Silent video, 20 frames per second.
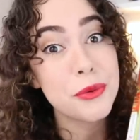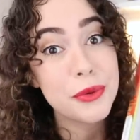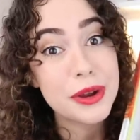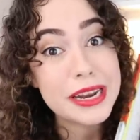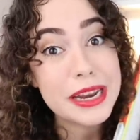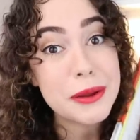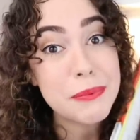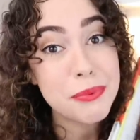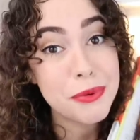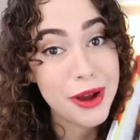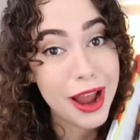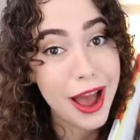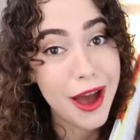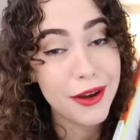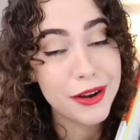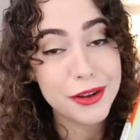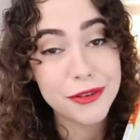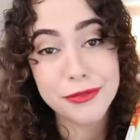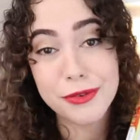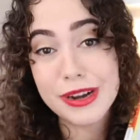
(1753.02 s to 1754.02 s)
pretty
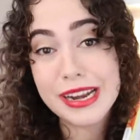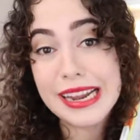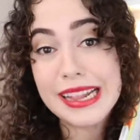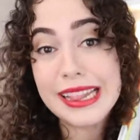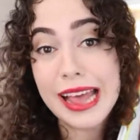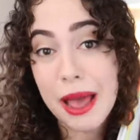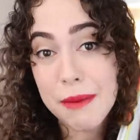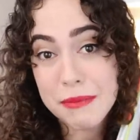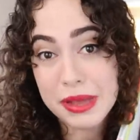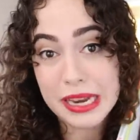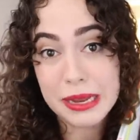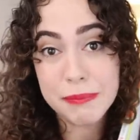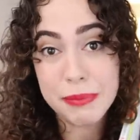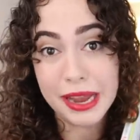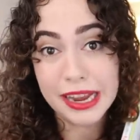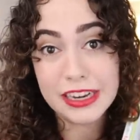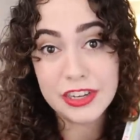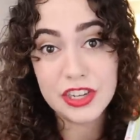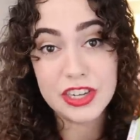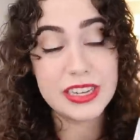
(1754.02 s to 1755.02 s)
proud of reading that many
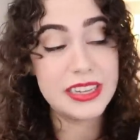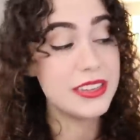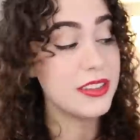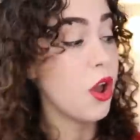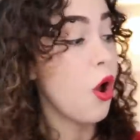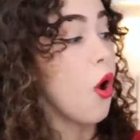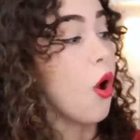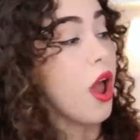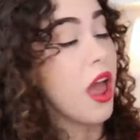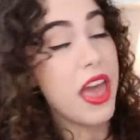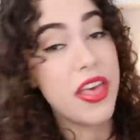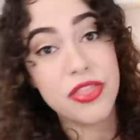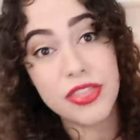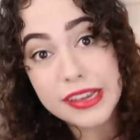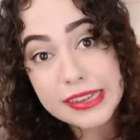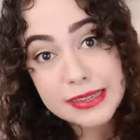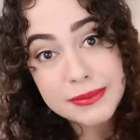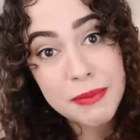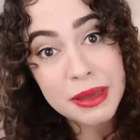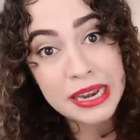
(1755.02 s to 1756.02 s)
pages and
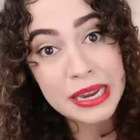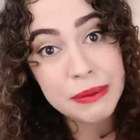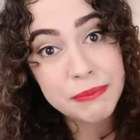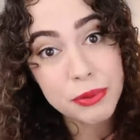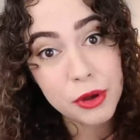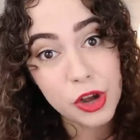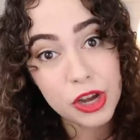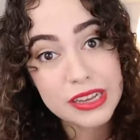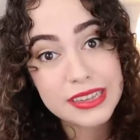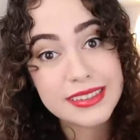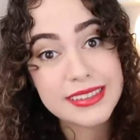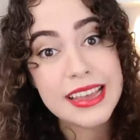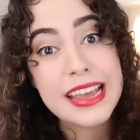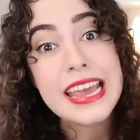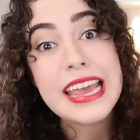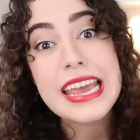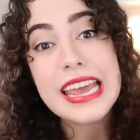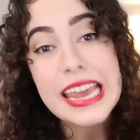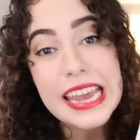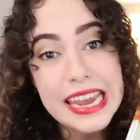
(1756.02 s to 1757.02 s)
this many books
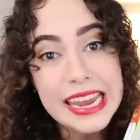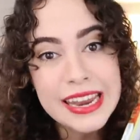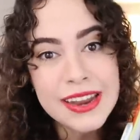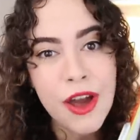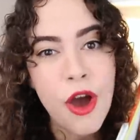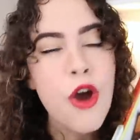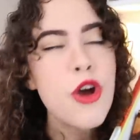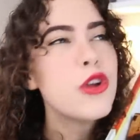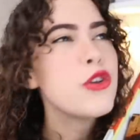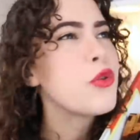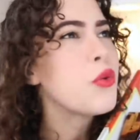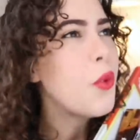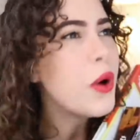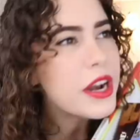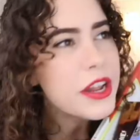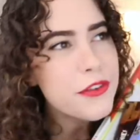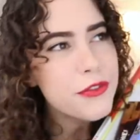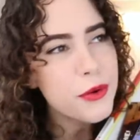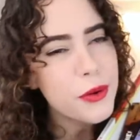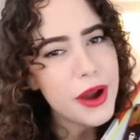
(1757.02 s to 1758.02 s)
in
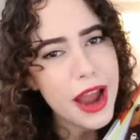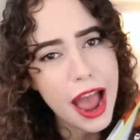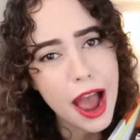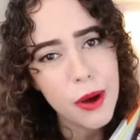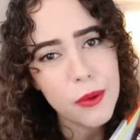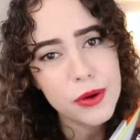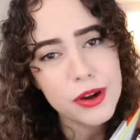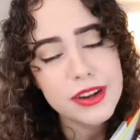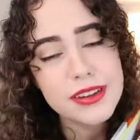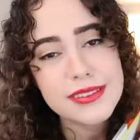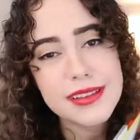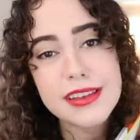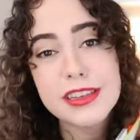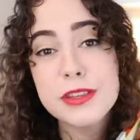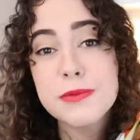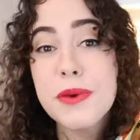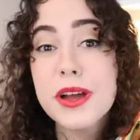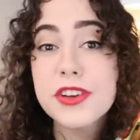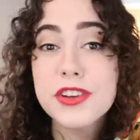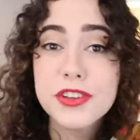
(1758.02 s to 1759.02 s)
24 hours,
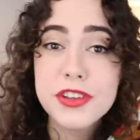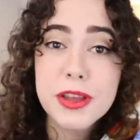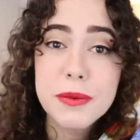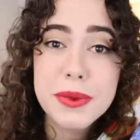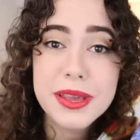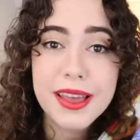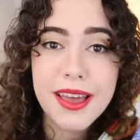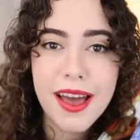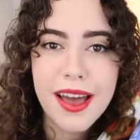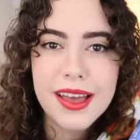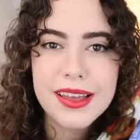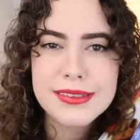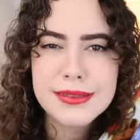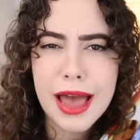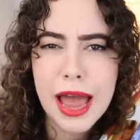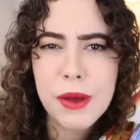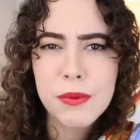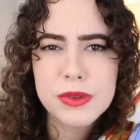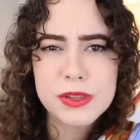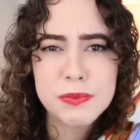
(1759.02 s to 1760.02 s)
especially because
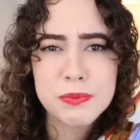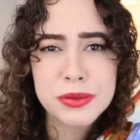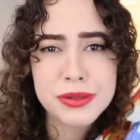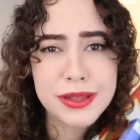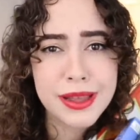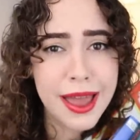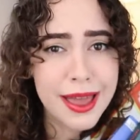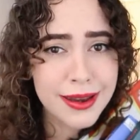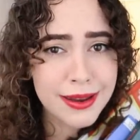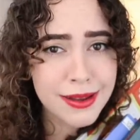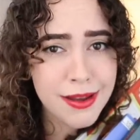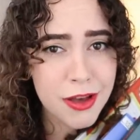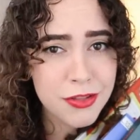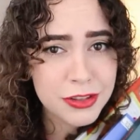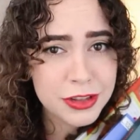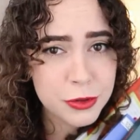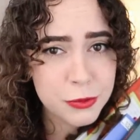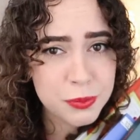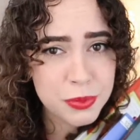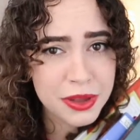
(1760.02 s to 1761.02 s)
I was planning on
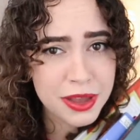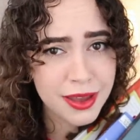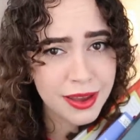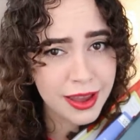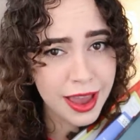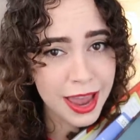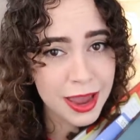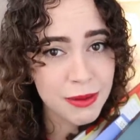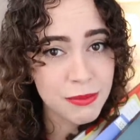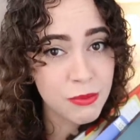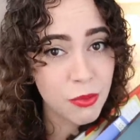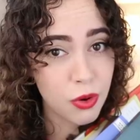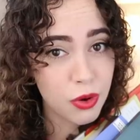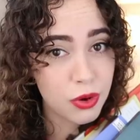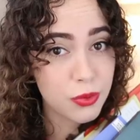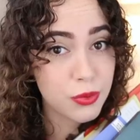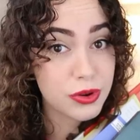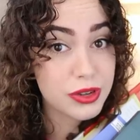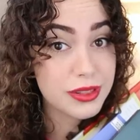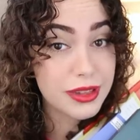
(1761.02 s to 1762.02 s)
this being a
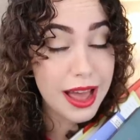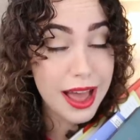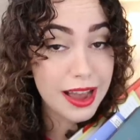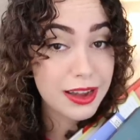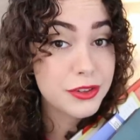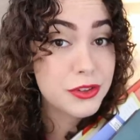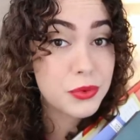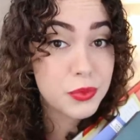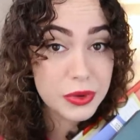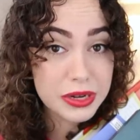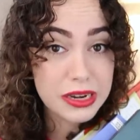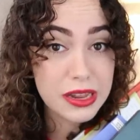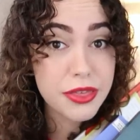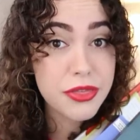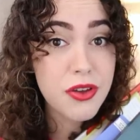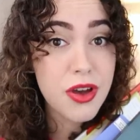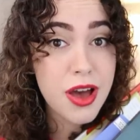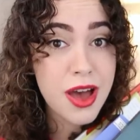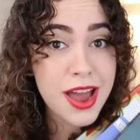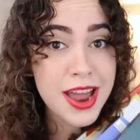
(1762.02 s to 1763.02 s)
more relaxed
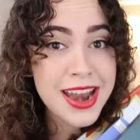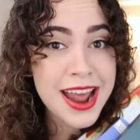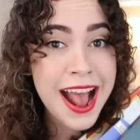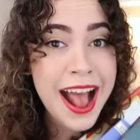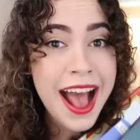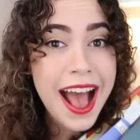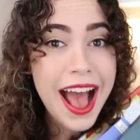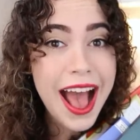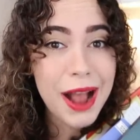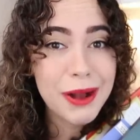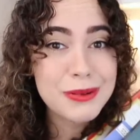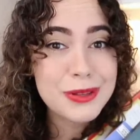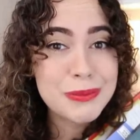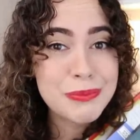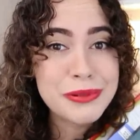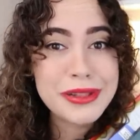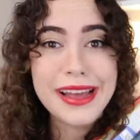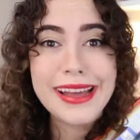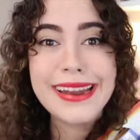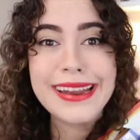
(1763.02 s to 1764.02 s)
readathon. I was
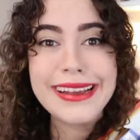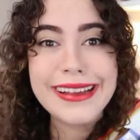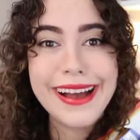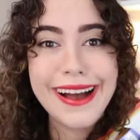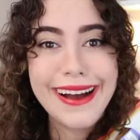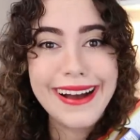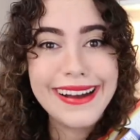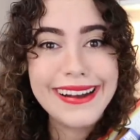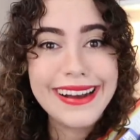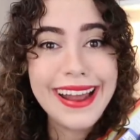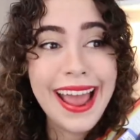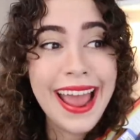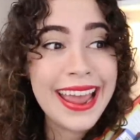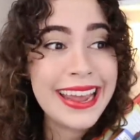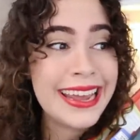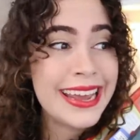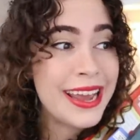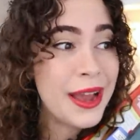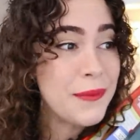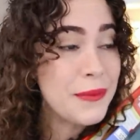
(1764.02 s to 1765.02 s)
planning on
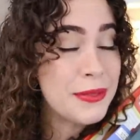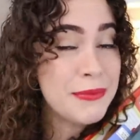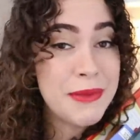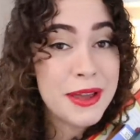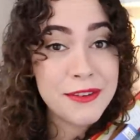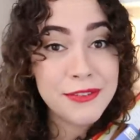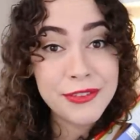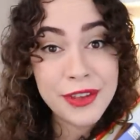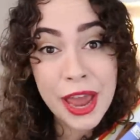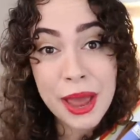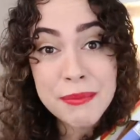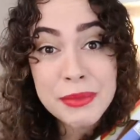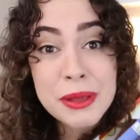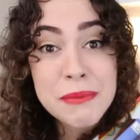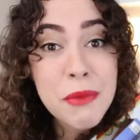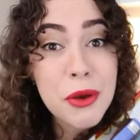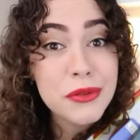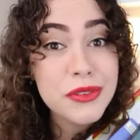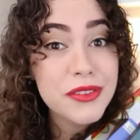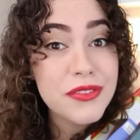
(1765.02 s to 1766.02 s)
hanging out with my family
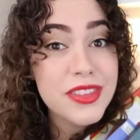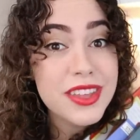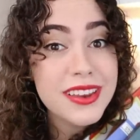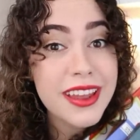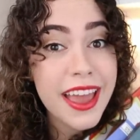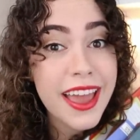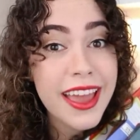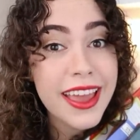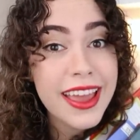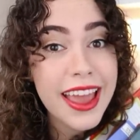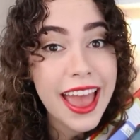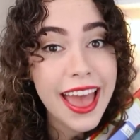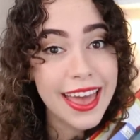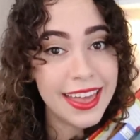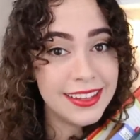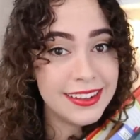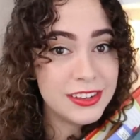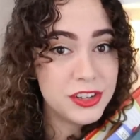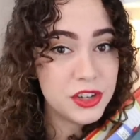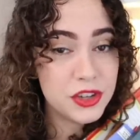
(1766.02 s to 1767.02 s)
most of the day
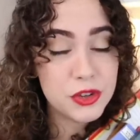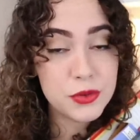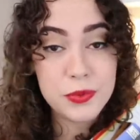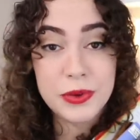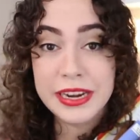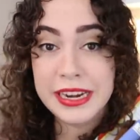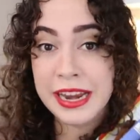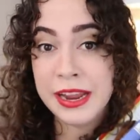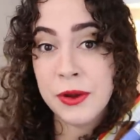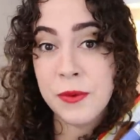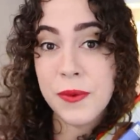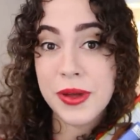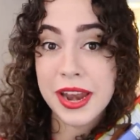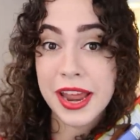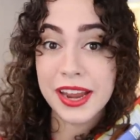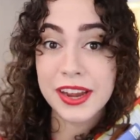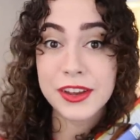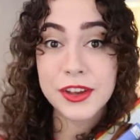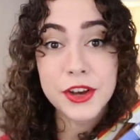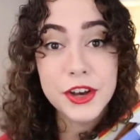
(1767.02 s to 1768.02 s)
and just reading when
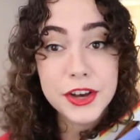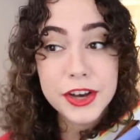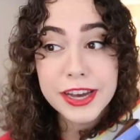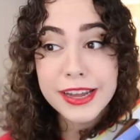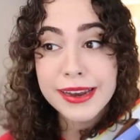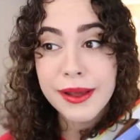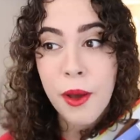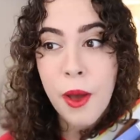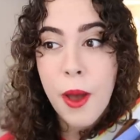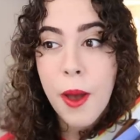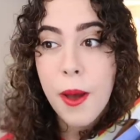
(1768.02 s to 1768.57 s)
I could.